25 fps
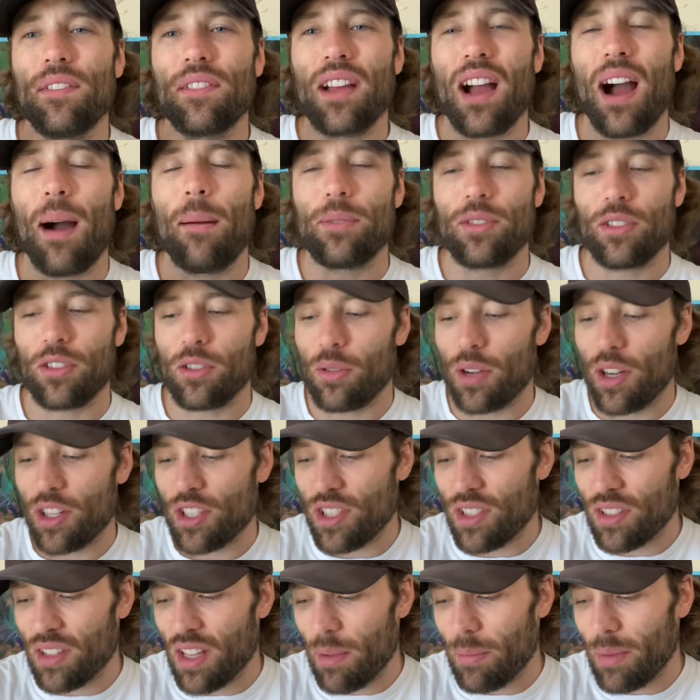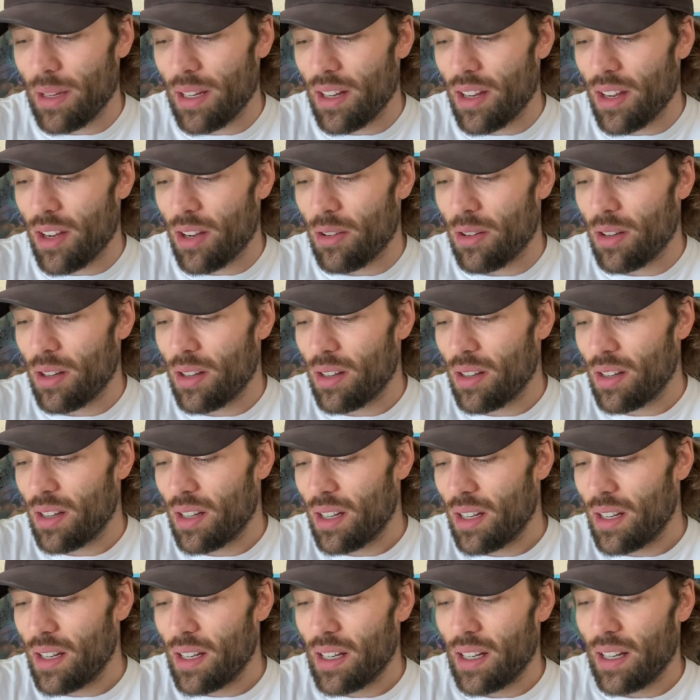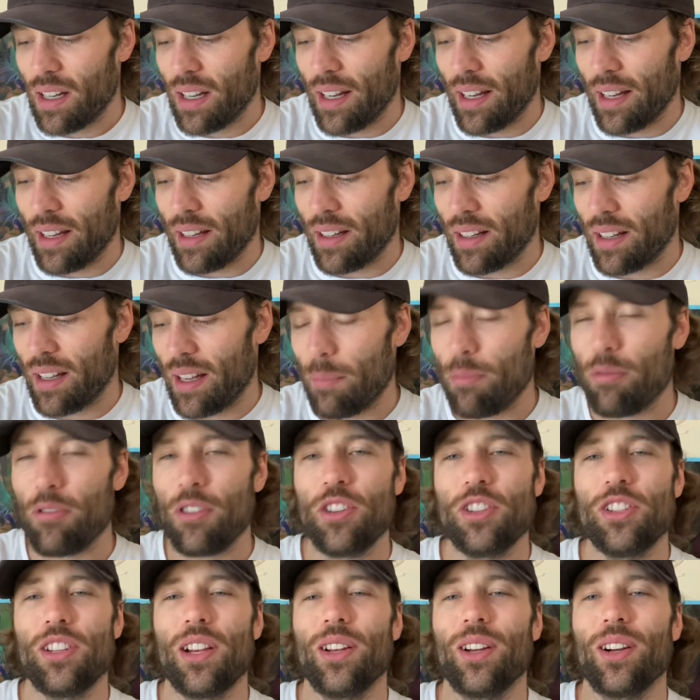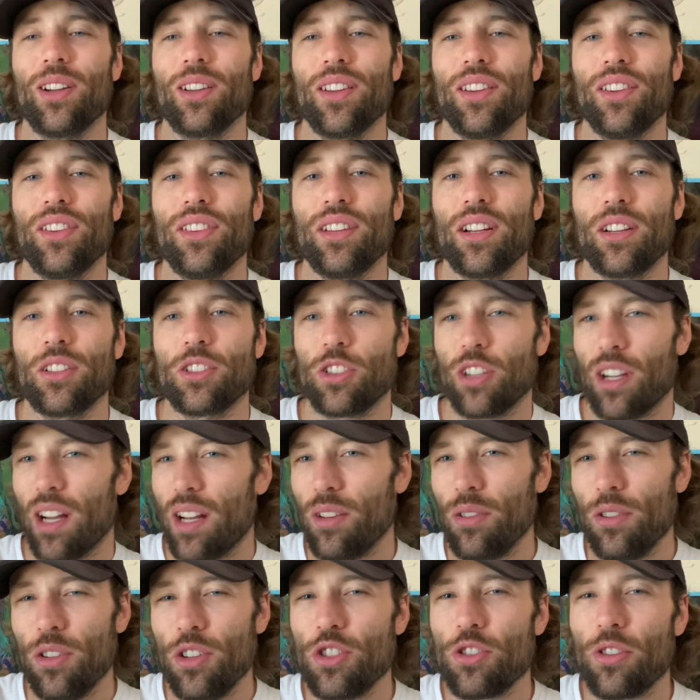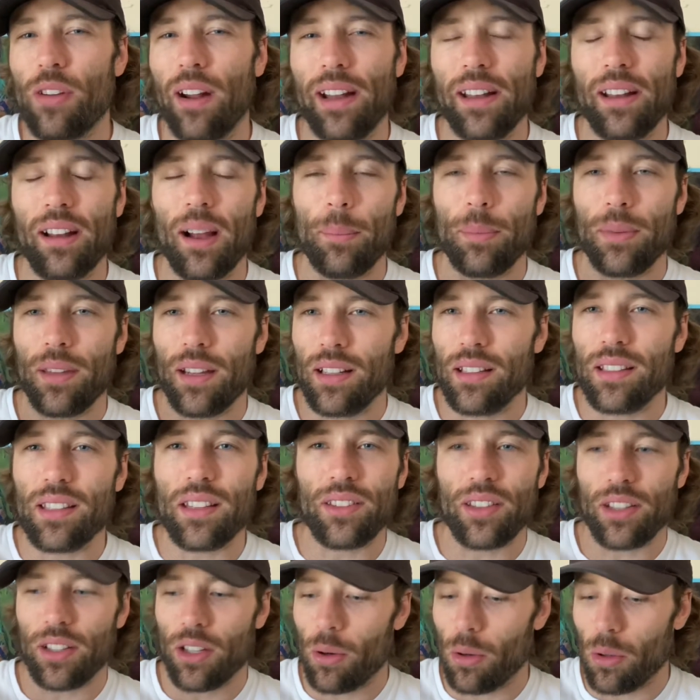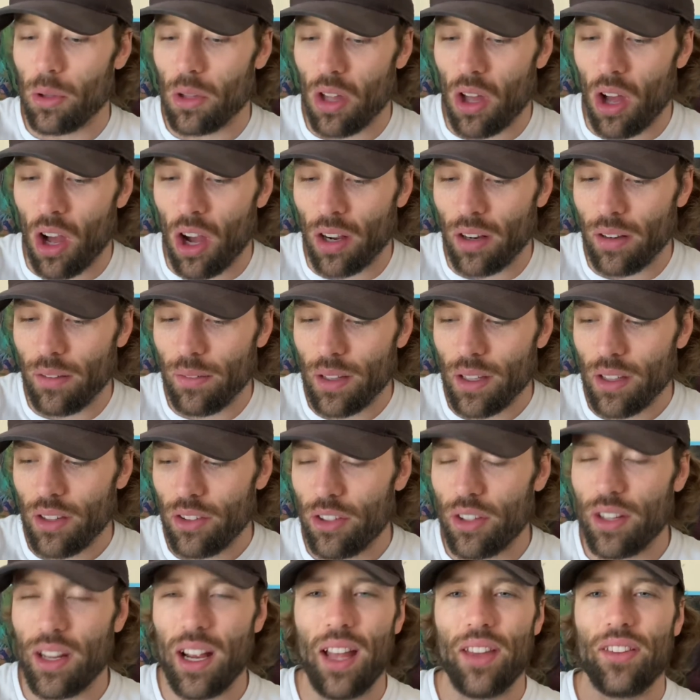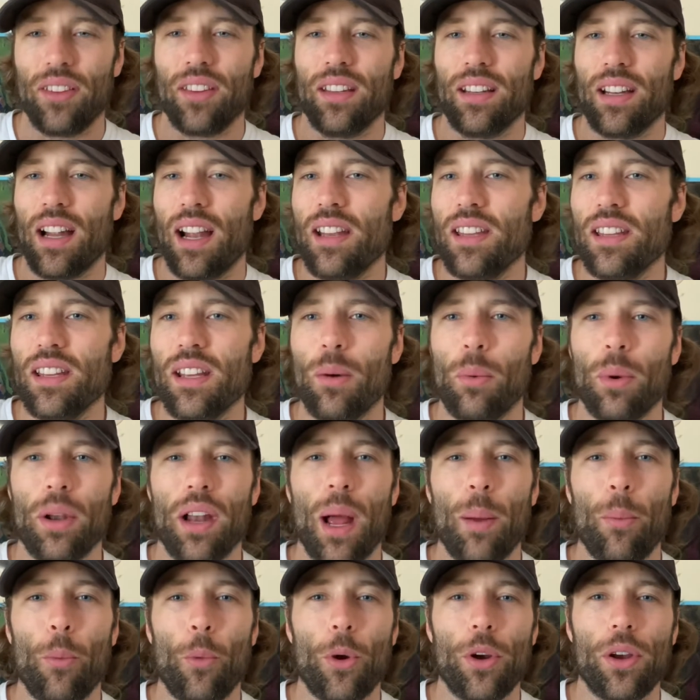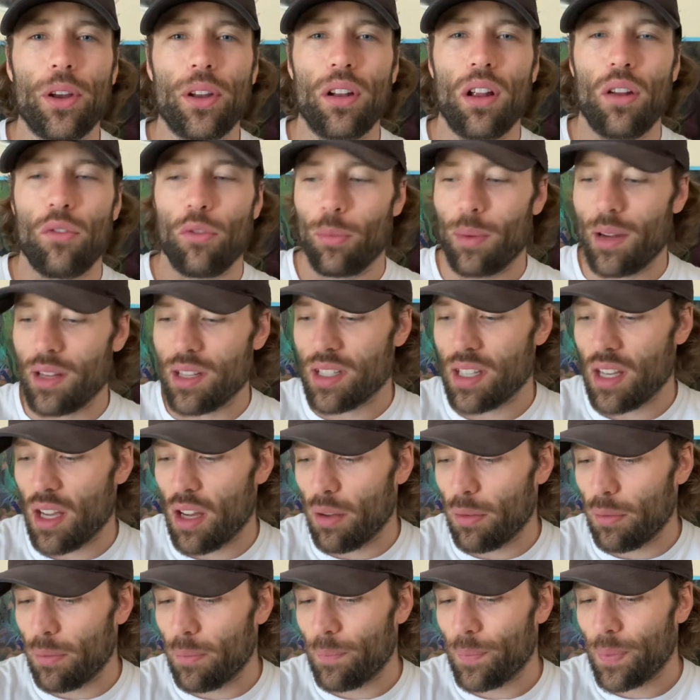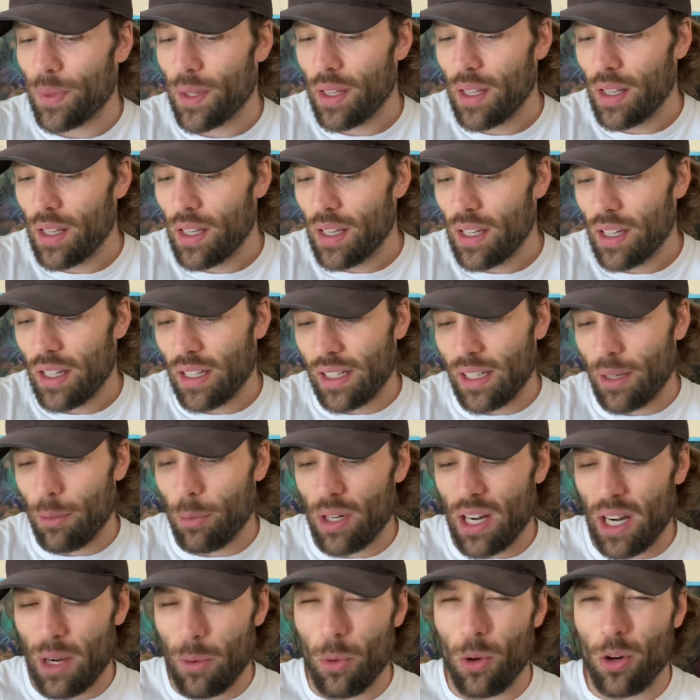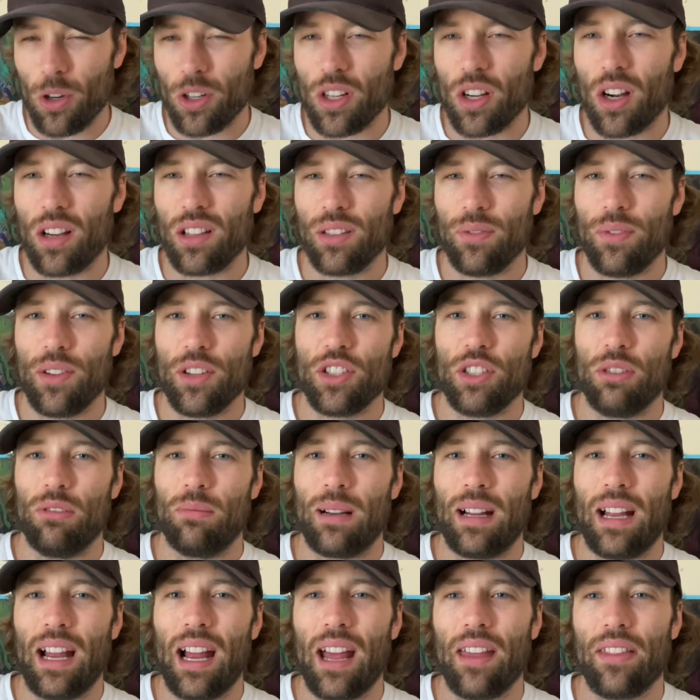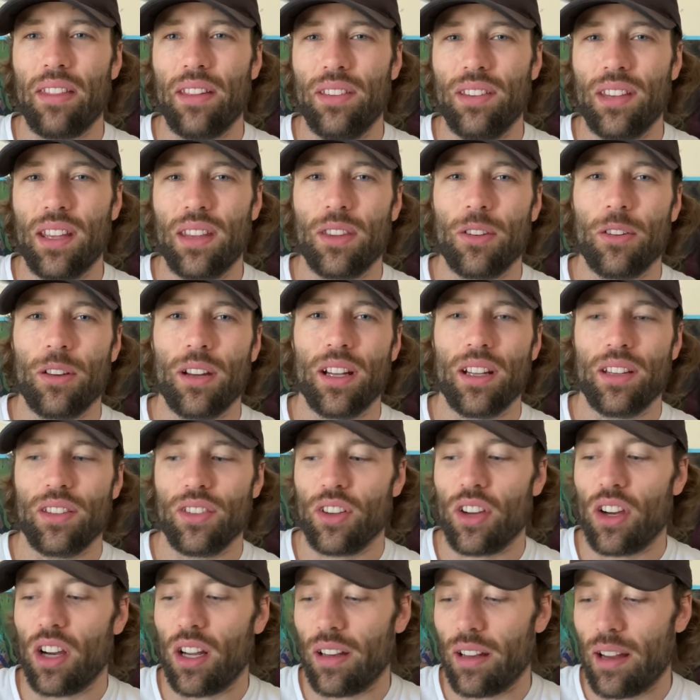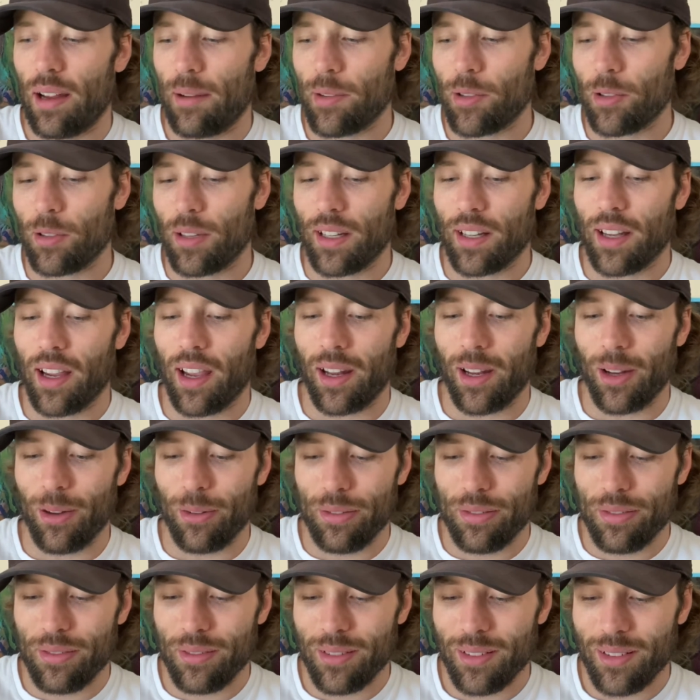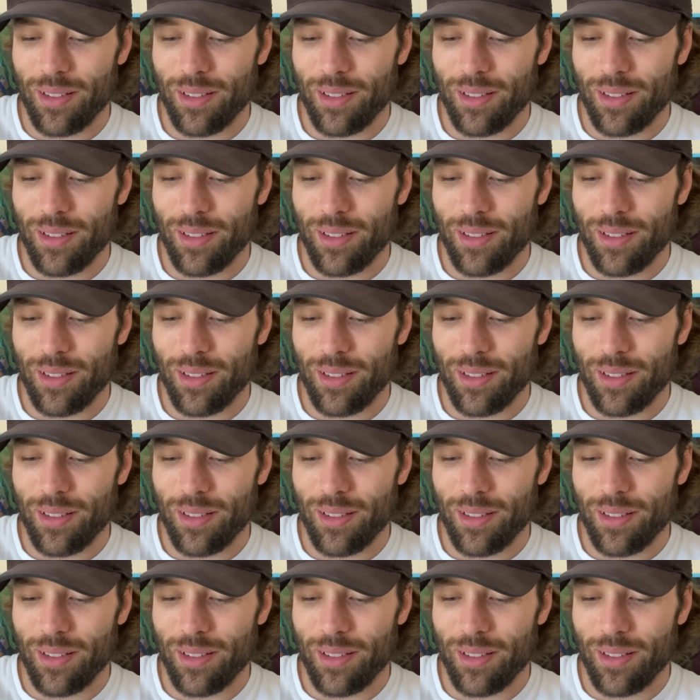you have comments or questions, let me know. And I appreciate y'all listening. I'll try and do these training updates as I go along, so you guys can get an idea of what I'm working on for myself. And again, what I work on is eventually my athletes get their hands on after I kind of